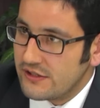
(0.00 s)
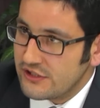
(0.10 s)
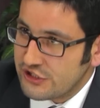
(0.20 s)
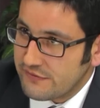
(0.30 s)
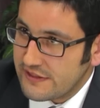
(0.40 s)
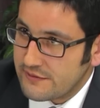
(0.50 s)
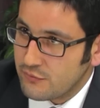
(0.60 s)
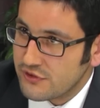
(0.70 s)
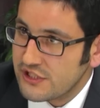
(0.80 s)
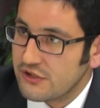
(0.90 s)
shifted its
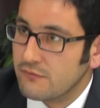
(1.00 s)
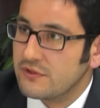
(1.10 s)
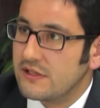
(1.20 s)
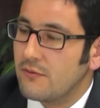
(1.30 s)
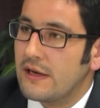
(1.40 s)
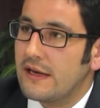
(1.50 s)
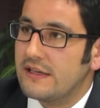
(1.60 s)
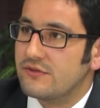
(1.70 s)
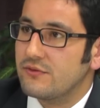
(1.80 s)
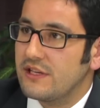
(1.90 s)
position vis-a-vis
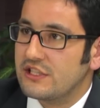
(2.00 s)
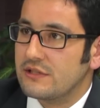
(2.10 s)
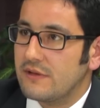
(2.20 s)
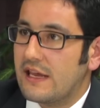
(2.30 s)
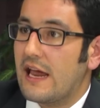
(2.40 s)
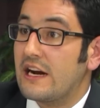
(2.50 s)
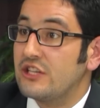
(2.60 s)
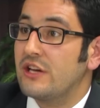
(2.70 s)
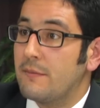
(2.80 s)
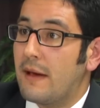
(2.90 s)
its relations with
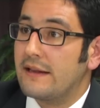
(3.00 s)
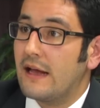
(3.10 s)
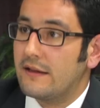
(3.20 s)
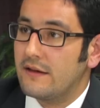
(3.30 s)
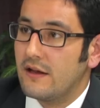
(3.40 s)
KRG and Baghdad.